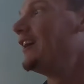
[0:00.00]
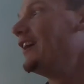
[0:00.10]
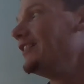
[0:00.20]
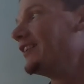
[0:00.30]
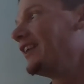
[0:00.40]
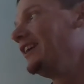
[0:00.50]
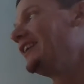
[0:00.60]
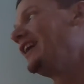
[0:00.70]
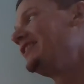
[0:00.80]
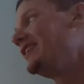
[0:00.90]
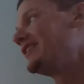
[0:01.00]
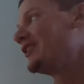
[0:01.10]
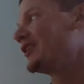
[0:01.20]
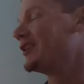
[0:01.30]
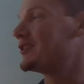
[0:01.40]
in the late 19th
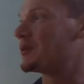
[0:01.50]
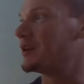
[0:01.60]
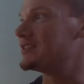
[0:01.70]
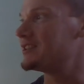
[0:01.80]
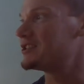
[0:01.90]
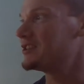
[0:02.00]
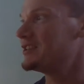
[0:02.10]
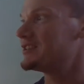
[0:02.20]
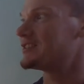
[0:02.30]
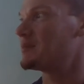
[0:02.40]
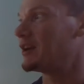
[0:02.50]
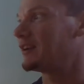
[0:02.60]
and early 20th centuries as